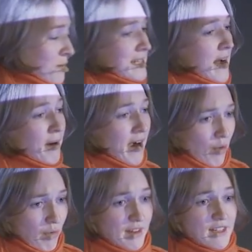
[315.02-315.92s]
somehow
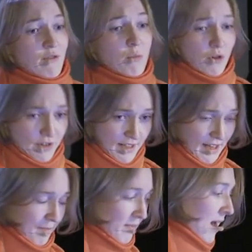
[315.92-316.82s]
with this
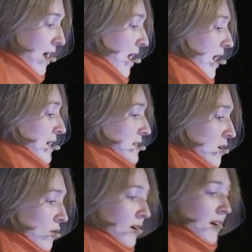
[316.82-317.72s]
verbosity. So